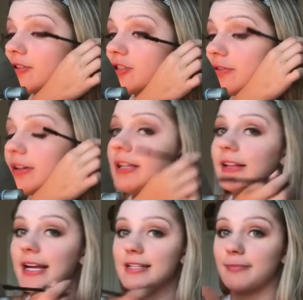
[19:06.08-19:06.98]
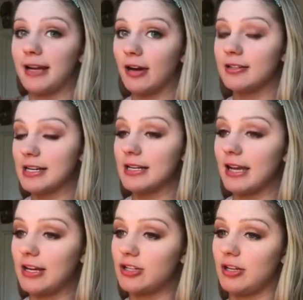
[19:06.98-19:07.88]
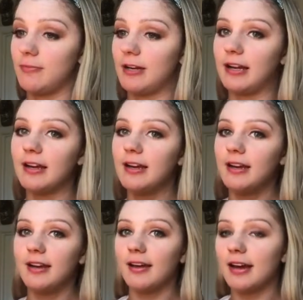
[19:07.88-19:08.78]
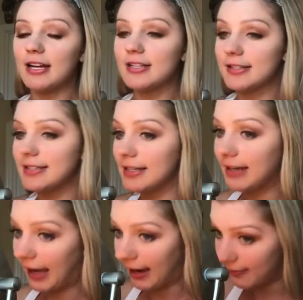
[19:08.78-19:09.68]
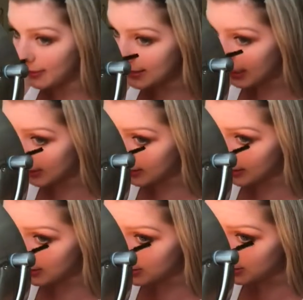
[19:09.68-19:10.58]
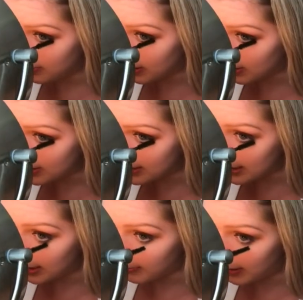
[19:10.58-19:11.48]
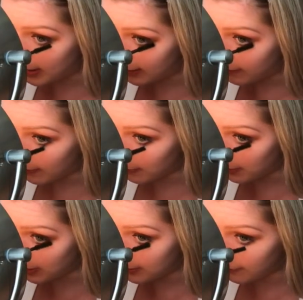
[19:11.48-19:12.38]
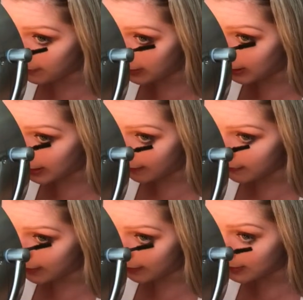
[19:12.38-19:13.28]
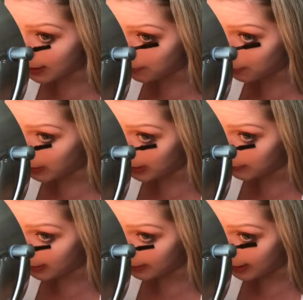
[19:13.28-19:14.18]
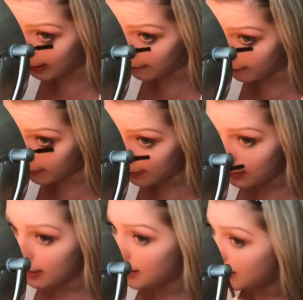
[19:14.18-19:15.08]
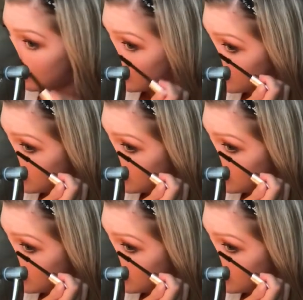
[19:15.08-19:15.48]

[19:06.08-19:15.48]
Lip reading: she really liked my dedication, but I just didn't have the technique to be on the team, and I felt really defeated at that point in my life. And